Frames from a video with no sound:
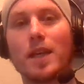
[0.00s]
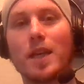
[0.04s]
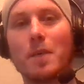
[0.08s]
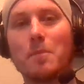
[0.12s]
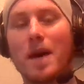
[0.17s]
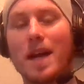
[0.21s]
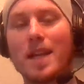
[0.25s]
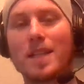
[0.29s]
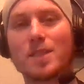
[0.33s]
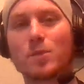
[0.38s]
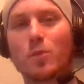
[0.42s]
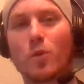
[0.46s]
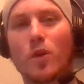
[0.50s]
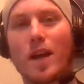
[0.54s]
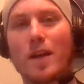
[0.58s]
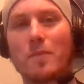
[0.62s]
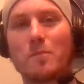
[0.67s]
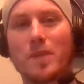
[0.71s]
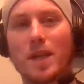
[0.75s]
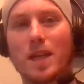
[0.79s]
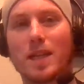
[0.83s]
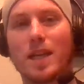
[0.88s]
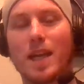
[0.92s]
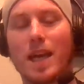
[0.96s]
It might as well
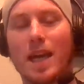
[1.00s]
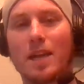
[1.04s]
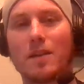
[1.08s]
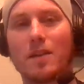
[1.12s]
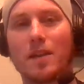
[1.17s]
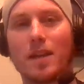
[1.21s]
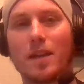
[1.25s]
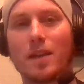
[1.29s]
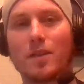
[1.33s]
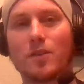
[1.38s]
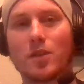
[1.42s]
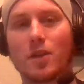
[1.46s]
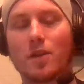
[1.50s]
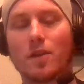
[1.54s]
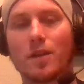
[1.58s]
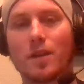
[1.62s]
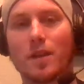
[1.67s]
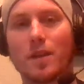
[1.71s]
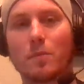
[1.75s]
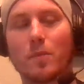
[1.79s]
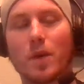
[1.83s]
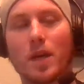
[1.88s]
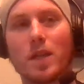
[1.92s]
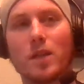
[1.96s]
have been an
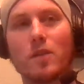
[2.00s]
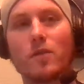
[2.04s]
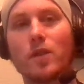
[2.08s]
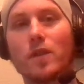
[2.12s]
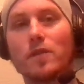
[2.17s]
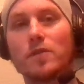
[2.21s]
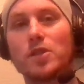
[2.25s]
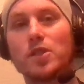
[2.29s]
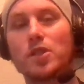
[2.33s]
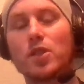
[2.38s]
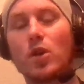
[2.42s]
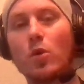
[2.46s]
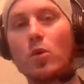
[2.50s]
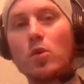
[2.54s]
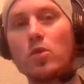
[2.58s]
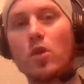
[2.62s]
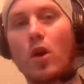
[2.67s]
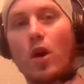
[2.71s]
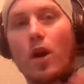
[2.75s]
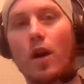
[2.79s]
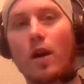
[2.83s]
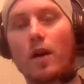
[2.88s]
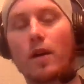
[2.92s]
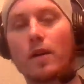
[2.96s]
eternity, but you've lived so
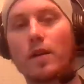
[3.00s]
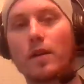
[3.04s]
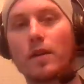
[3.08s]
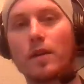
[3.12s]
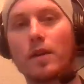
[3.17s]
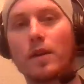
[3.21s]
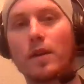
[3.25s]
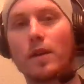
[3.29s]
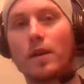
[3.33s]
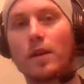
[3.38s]
long